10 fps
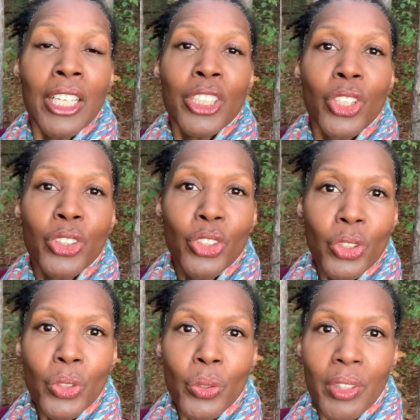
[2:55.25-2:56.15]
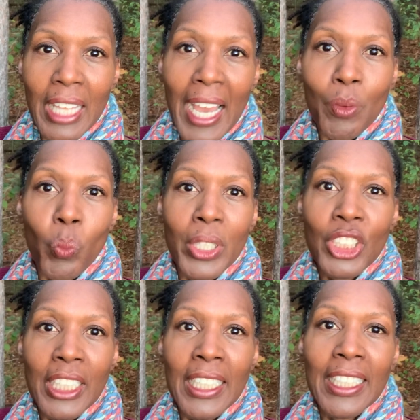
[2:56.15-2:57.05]
to do that which
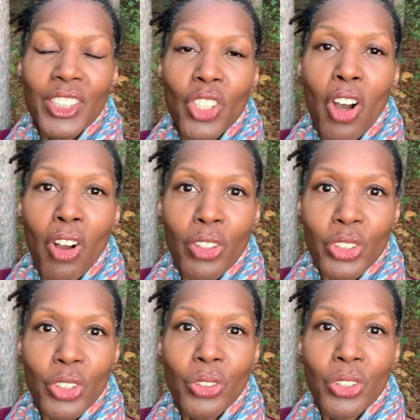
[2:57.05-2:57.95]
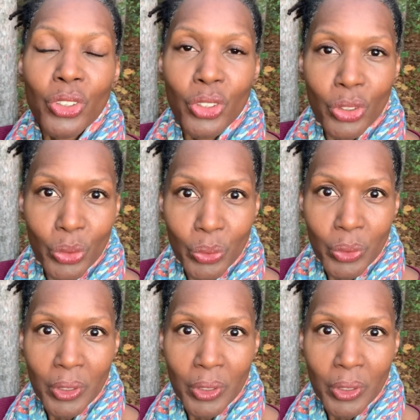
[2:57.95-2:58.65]
He has called you to do.